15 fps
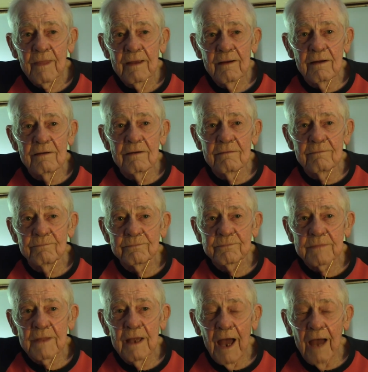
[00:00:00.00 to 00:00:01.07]
It's
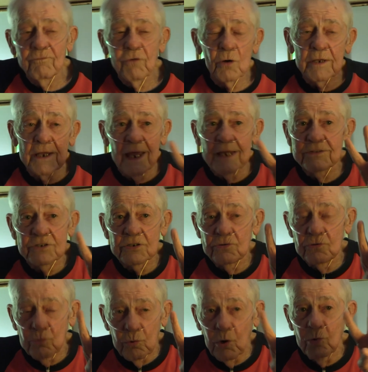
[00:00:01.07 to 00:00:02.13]
the I've only had
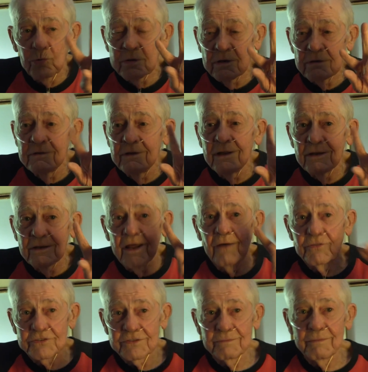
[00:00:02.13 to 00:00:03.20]
two, quote,
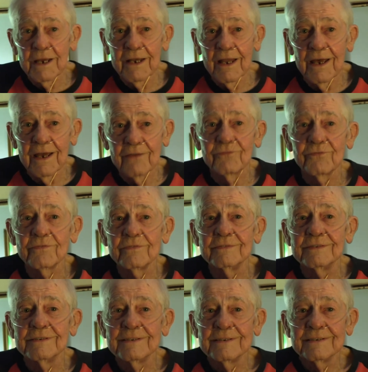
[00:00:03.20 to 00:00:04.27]
lovers in my life.
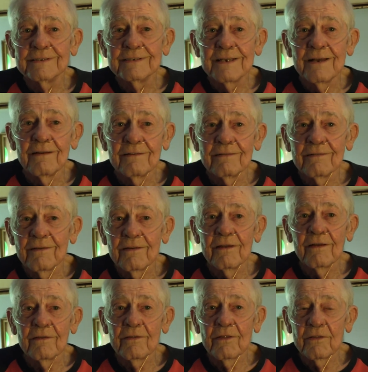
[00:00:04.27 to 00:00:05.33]

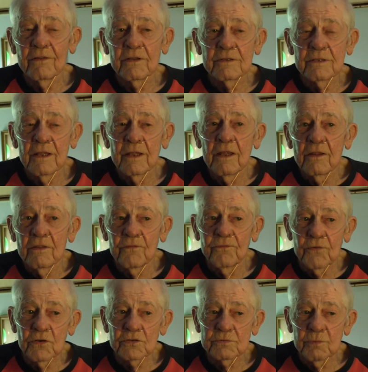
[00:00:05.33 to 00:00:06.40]
The, the
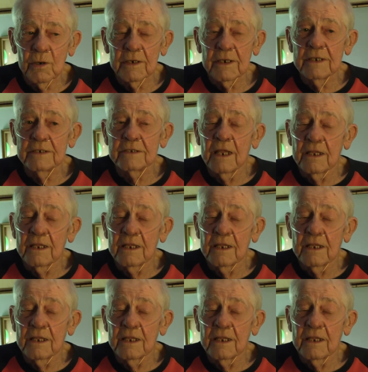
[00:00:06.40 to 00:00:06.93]
first one is